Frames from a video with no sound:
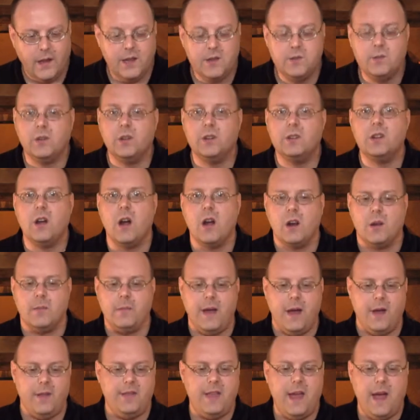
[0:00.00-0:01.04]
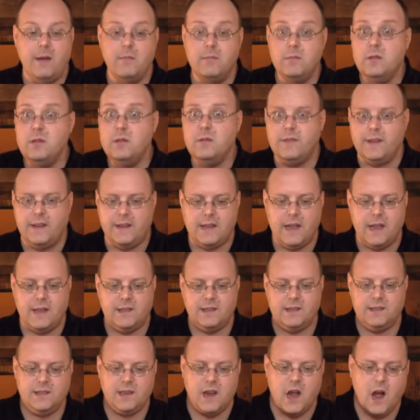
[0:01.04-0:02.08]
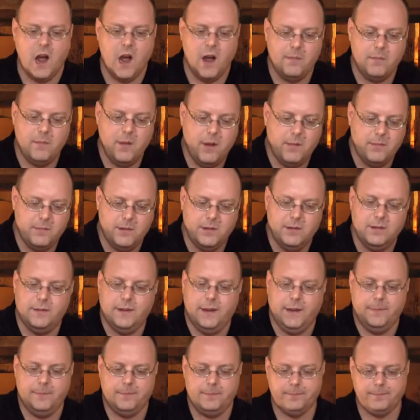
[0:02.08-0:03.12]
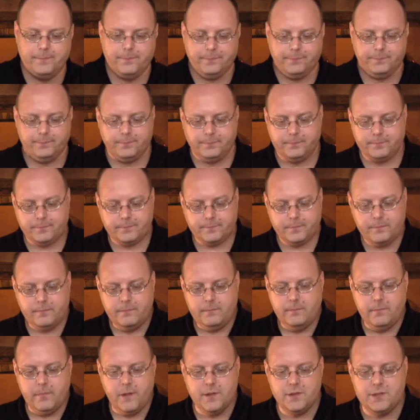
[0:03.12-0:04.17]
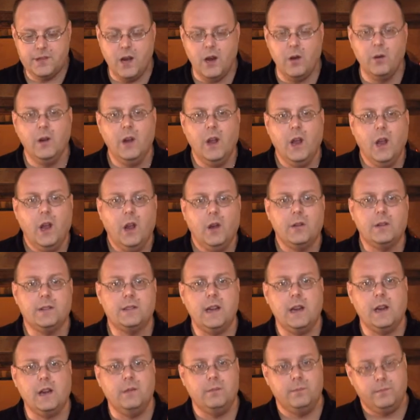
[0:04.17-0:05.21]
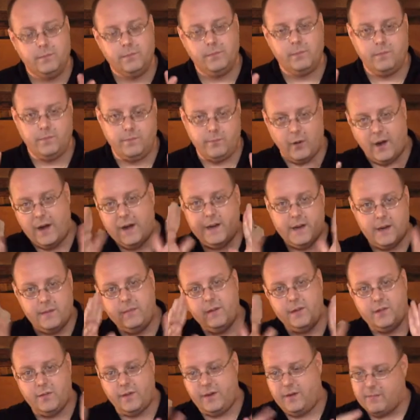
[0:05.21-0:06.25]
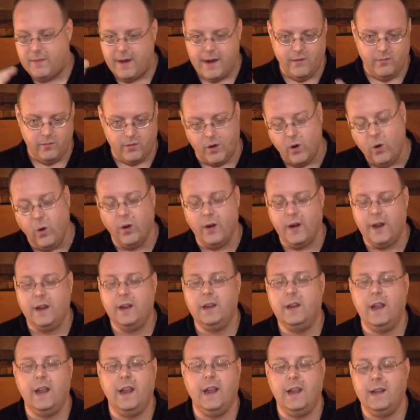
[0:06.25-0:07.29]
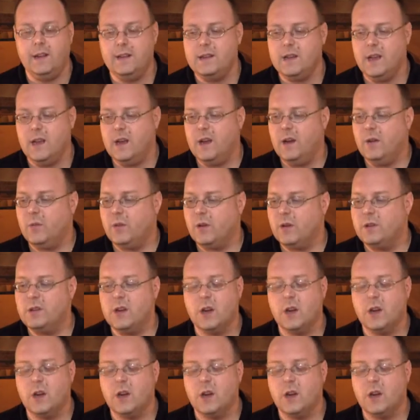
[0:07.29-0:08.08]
is we're going to talk about that movie, that SOMM movie. So I'm going to take a break in between my recording and uh, we're going to